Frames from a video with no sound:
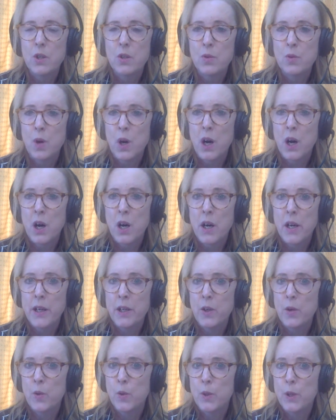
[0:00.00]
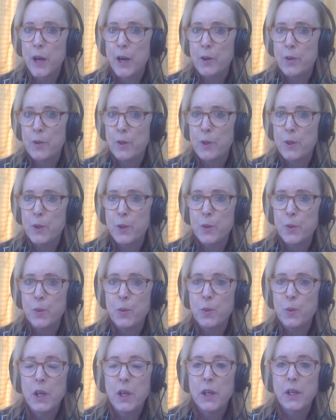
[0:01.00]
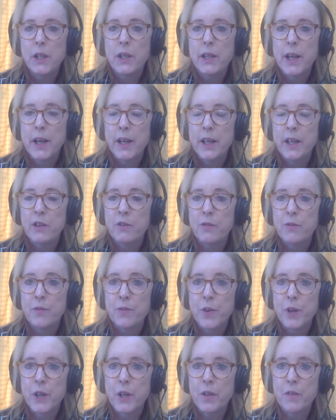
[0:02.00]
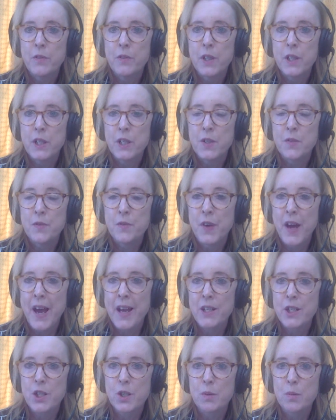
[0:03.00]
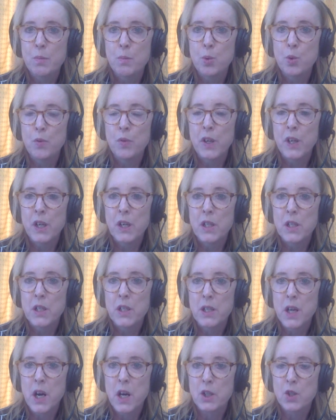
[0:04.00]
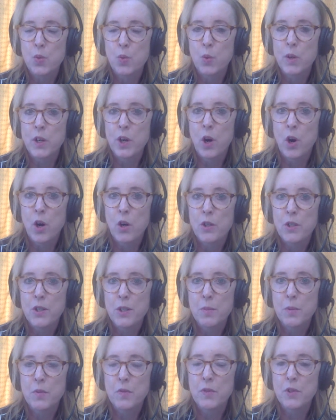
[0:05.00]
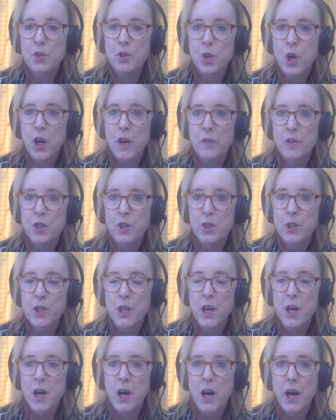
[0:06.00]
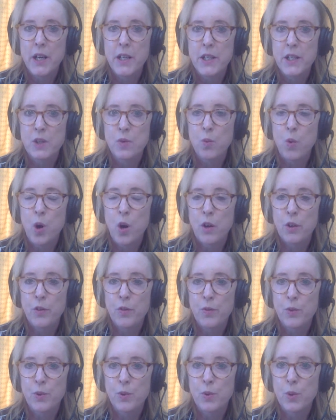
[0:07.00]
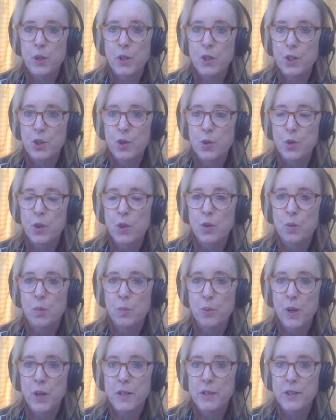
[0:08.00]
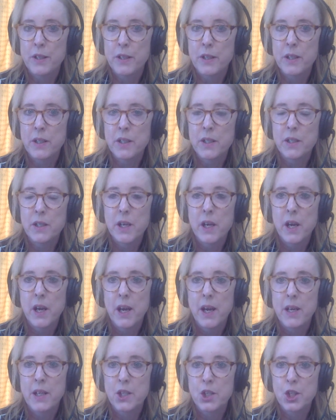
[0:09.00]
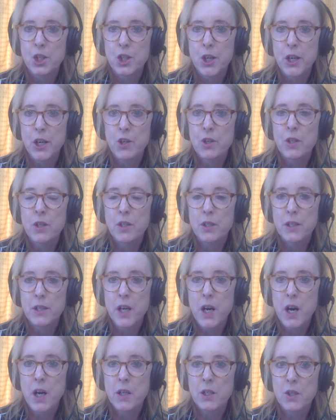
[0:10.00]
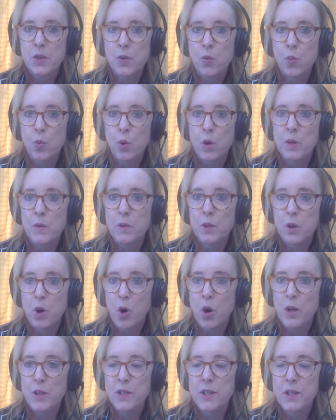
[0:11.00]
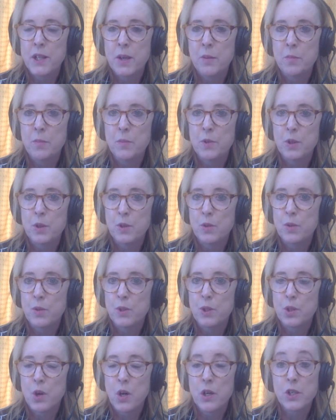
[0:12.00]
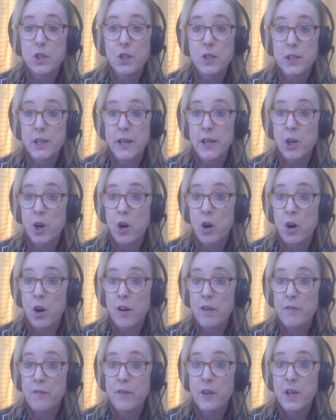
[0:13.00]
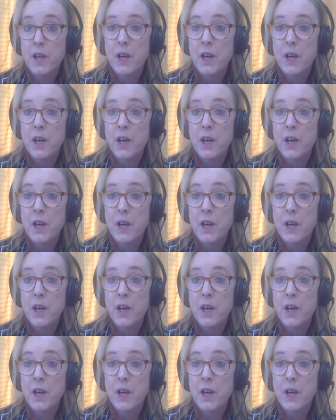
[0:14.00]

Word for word: do I or how do you get in front of these fast moving stocks? What are some of the drivers? I did walk through historical precedent and shared stocks, what caused them to start to take off.